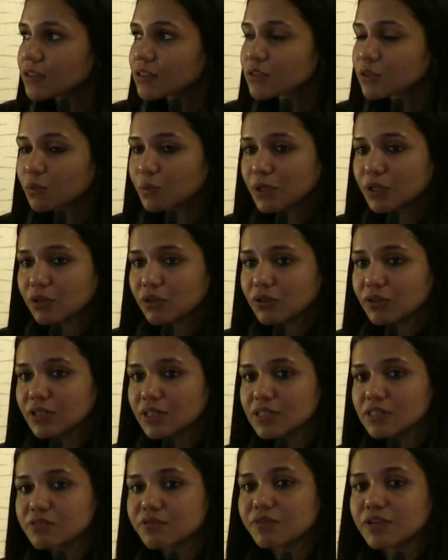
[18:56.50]
we took
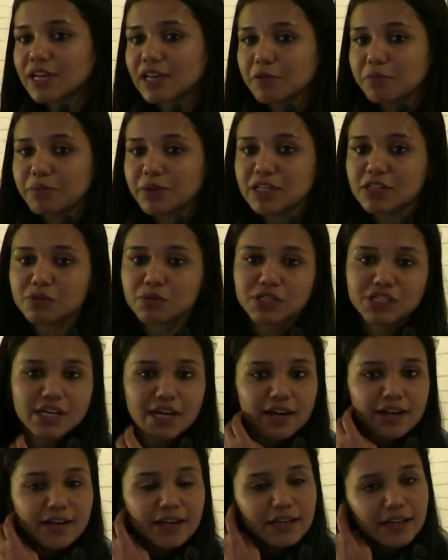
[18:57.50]
these VLPs which
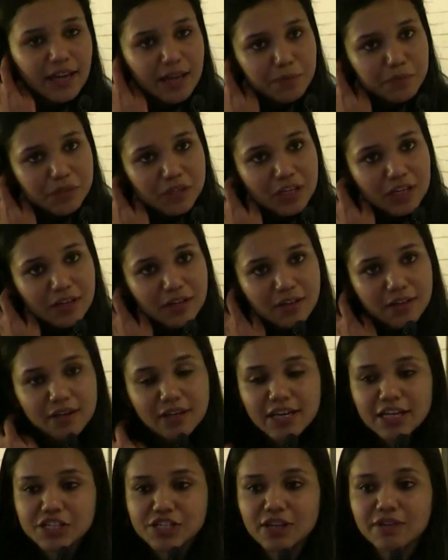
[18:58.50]
had encapsulated
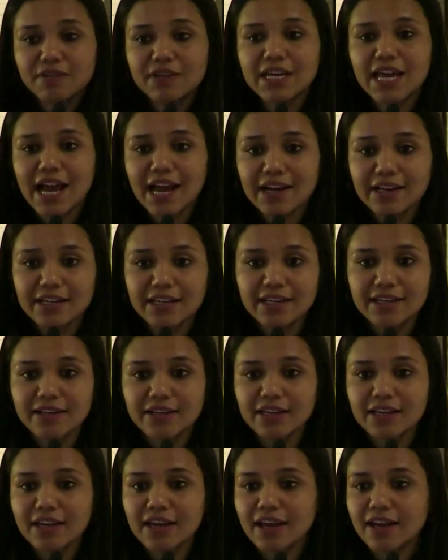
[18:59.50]
HIV GAG
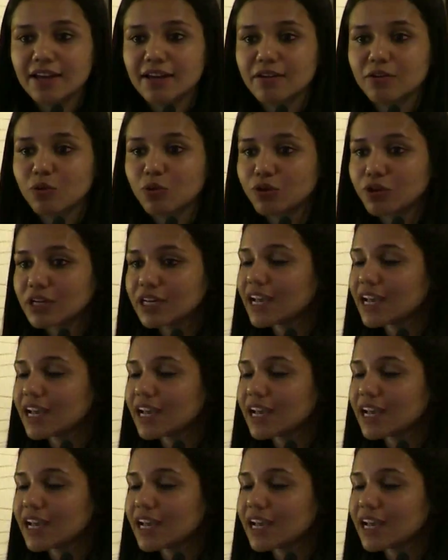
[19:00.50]
DNA and orally